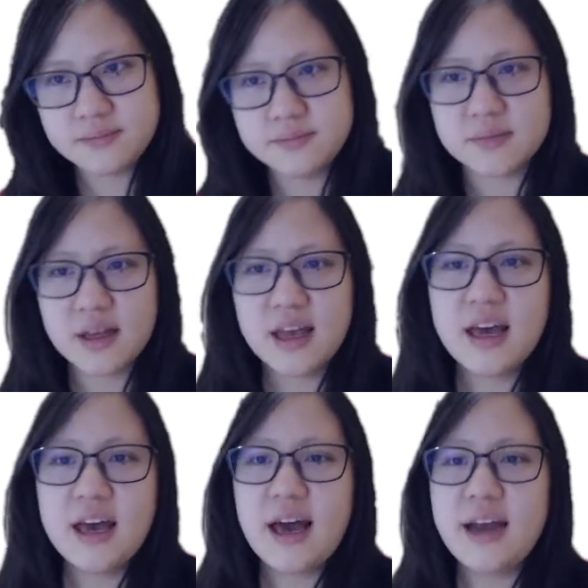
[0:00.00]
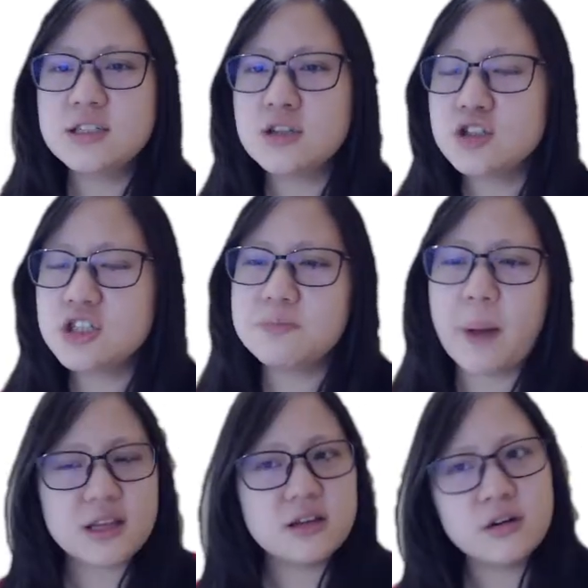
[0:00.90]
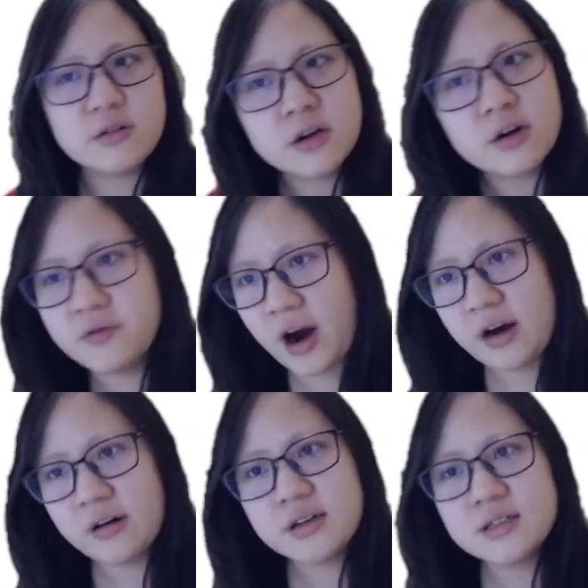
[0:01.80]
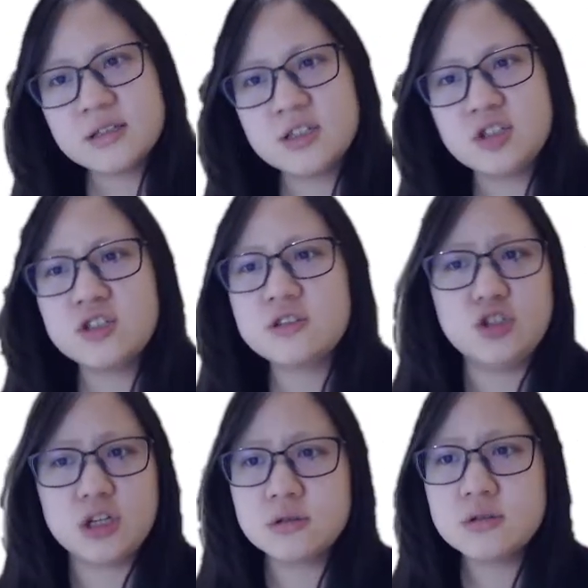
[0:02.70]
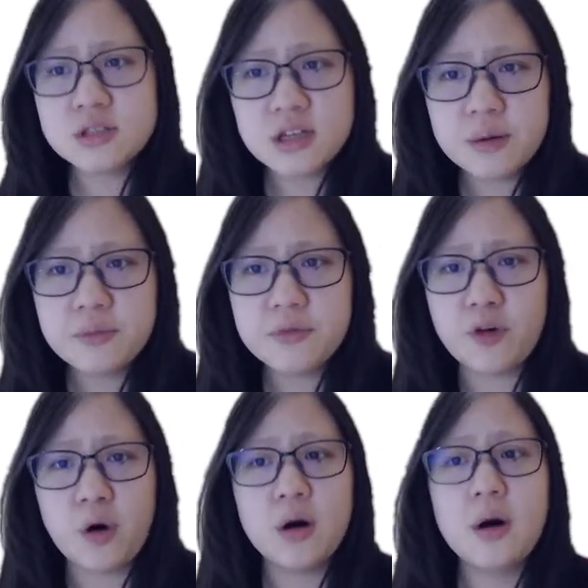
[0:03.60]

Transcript: and it's not just bacteria or virus, it's just a general term for